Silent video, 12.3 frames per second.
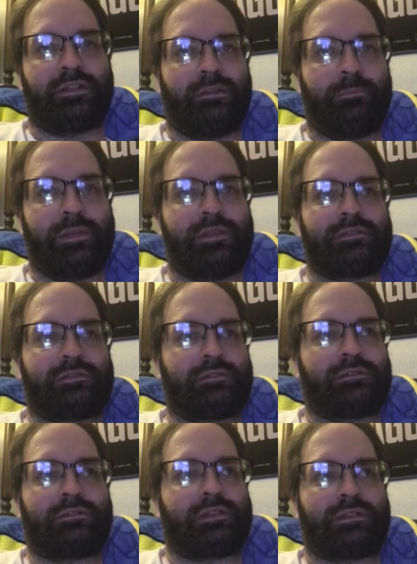to pieces,
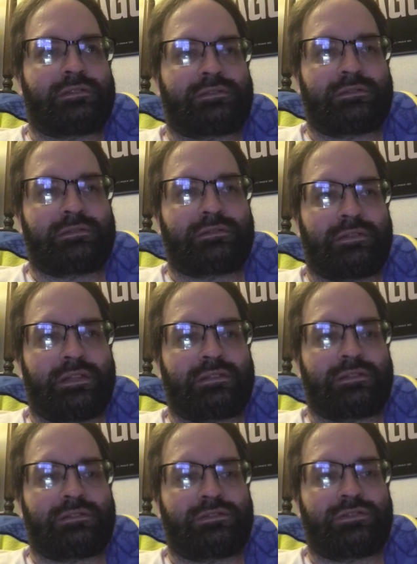or that's
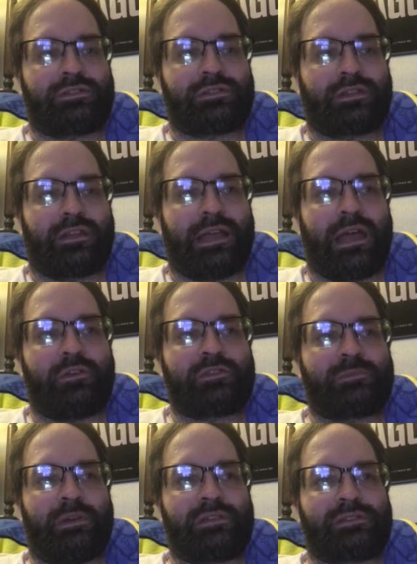just gonna house
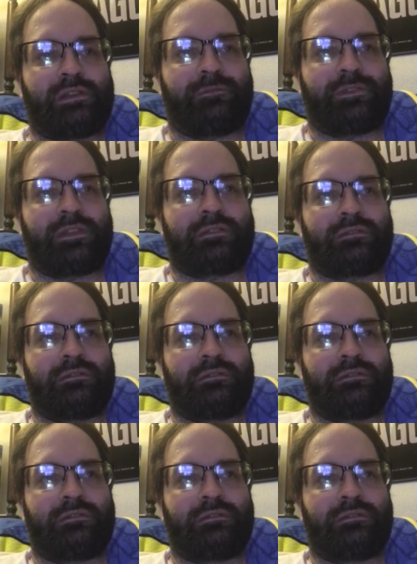my stuff that